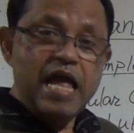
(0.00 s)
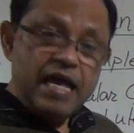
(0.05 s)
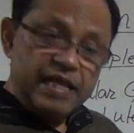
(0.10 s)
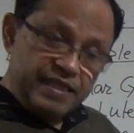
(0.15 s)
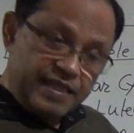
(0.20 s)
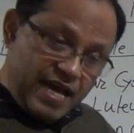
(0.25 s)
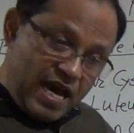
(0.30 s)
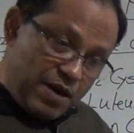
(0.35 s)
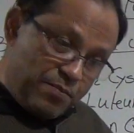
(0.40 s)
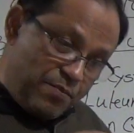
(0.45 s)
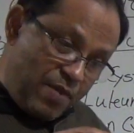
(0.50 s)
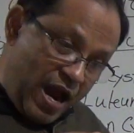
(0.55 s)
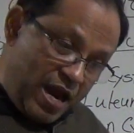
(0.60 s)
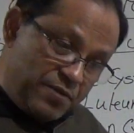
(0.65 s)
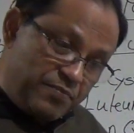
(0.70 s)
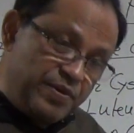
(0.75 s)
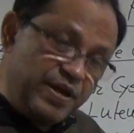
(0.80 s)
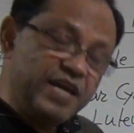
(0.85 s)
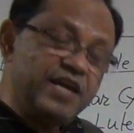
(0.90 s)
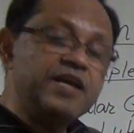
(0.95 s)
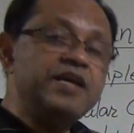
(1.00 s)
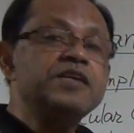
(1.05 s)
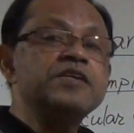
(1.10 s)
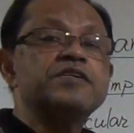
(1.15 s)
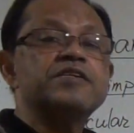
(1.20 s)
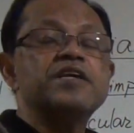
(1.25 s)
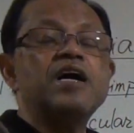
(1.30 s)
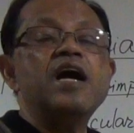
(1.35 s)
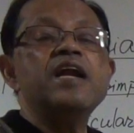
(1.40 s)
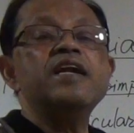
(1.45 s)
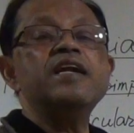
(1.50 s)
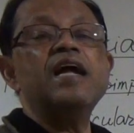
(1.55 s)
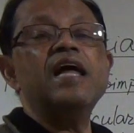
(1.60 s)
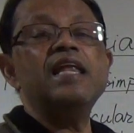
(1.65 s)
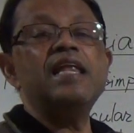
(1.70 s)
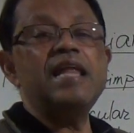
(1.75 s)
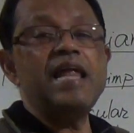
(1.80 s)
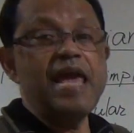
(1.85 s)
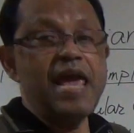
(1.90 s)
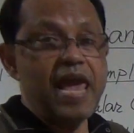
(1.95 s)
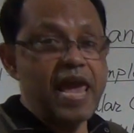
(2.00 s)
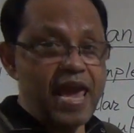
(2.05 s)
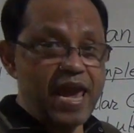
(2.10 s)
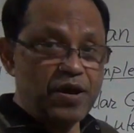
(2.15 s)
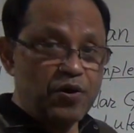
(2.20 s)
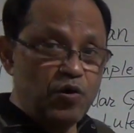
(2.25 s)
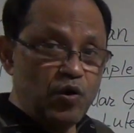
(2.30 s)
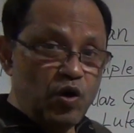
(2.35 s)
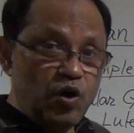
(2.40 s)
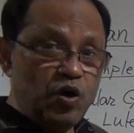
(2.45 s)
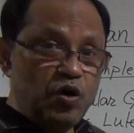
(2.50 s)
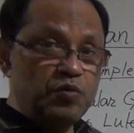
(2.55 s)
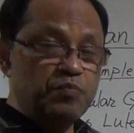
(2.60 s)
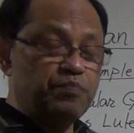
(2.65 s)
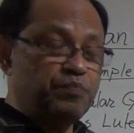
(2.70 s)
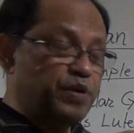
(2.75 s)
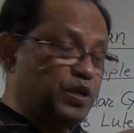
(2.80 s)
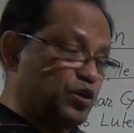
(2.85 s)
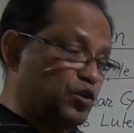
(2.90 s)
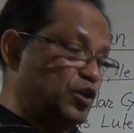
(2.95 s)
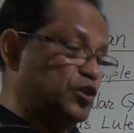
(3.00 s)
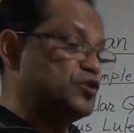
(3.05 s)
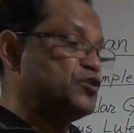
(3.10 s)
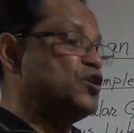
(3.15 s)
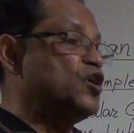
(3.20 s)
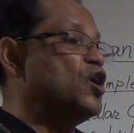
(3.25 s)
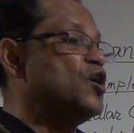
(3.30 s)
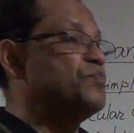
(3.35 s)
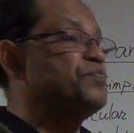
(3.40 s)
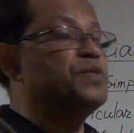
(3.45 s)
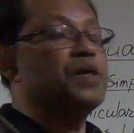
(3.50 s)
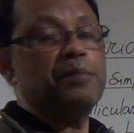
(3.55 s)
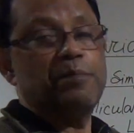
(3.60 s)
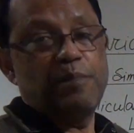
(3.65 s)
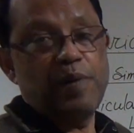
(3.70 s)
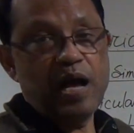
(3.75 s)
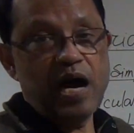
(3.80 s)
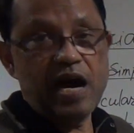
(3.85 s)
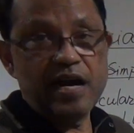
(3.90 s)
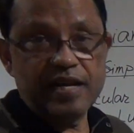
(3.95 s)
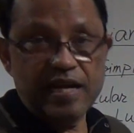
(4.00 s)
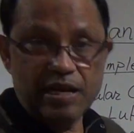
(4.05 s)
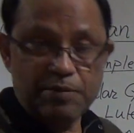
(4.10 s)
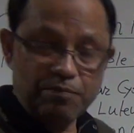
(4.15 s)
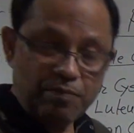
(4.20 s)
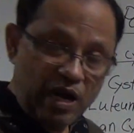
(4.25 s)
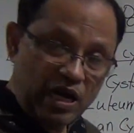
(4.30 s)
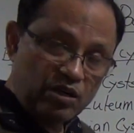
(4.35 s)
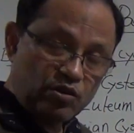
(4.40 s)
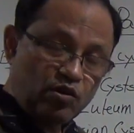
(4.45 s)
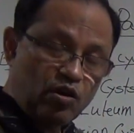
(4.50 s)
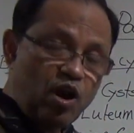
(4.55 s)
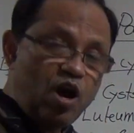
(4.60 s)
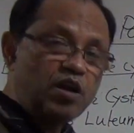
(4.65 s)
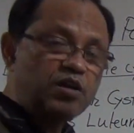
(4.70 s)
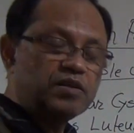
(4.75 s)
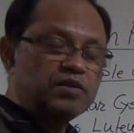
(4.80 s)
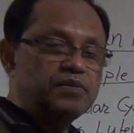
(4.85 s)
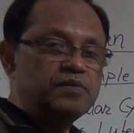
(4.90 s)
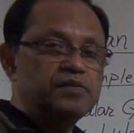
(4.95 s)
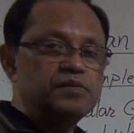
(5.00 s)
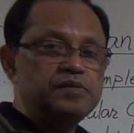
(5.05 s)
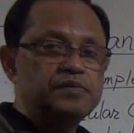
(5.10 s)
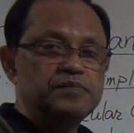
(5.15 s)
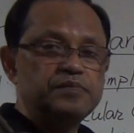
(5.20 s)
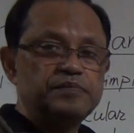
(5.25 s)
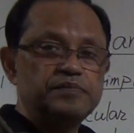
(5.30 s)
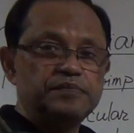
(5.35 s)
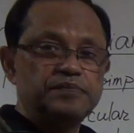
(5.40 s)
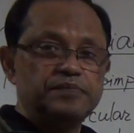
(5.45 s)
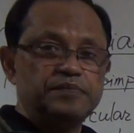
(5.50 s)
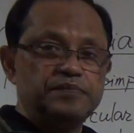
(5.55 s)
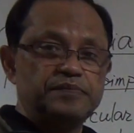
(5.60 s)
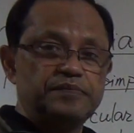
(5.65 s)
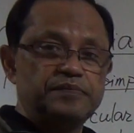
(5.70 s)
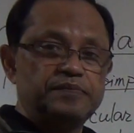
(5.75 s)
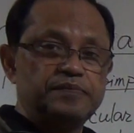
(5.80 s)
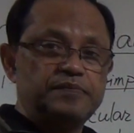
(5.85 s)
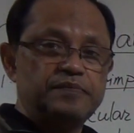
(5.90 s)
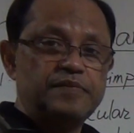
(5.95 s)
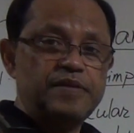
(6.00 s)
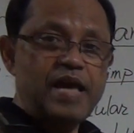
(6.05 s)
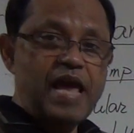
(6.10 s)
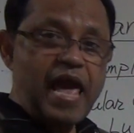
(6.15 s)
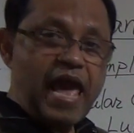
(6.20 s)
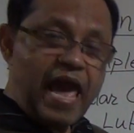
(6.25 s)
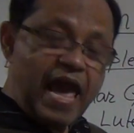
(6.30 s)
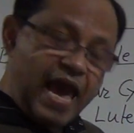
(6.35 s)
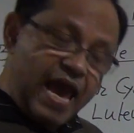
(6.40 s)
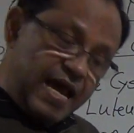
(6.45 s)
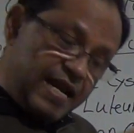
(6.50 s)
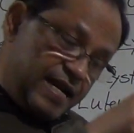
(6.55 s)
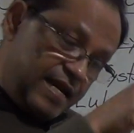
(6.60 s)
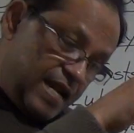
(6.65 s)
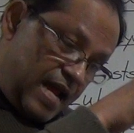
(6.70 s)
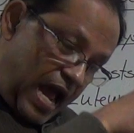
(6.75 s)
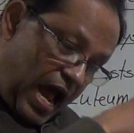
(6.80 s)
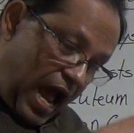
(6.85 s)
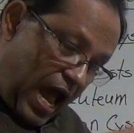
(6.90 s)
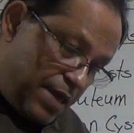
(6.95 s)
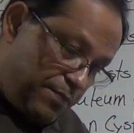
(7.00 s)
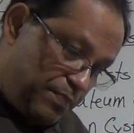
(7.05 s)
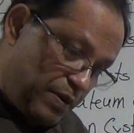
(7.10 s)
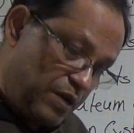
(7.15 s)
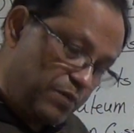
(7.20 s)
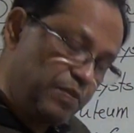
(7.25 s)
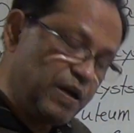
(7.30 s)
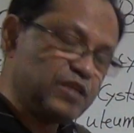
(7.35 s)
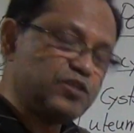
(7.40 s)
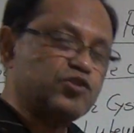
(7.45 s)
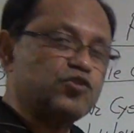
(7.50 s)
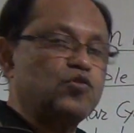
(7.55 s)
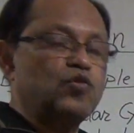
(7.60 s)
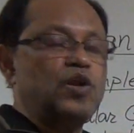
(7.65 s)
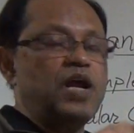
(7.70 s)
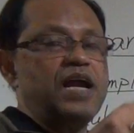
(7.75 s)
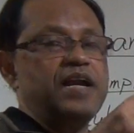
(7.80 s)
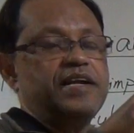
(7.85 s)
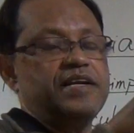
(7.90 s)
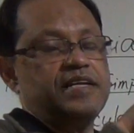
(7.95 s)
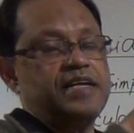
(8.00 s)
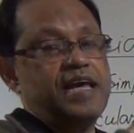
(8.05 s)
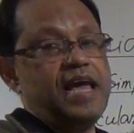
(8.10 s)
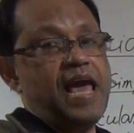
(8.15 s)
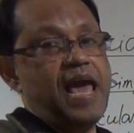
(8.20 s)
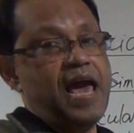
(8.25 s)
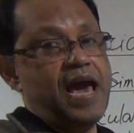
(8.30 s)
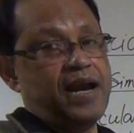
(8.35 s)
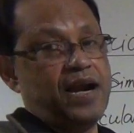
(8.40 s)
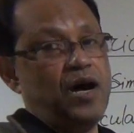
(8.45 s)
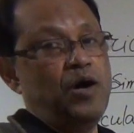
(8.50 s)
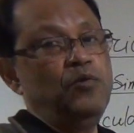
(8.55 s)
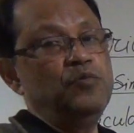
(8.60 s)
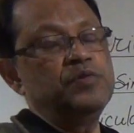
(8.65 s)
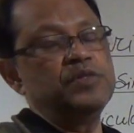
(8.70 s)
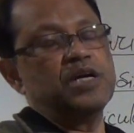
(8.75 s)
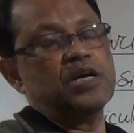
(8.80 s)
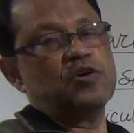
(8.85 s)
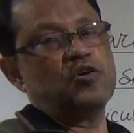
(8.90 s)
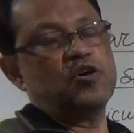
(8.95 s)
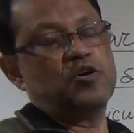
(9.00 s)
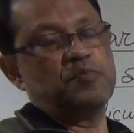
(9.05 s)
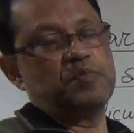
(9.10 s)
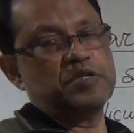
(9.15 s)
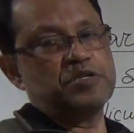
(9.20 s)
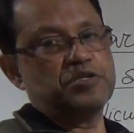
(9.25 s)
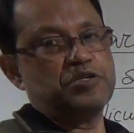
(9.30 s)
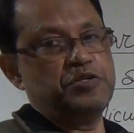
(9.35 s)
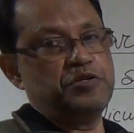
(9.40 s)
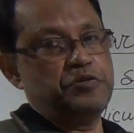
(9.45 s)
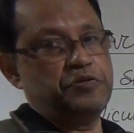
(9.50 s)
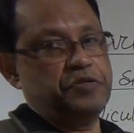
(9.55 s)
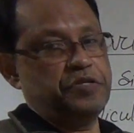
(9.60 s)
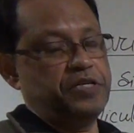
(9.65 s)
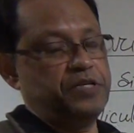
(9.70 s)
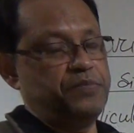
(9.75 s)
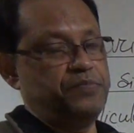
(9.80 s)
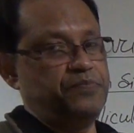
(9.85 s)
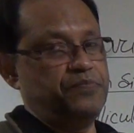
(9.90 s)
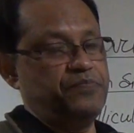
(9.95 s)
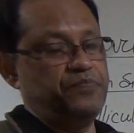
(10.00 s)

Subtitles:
There might be internal echo because of the blood and blood clot, and hypervascularity around the corpus luteum.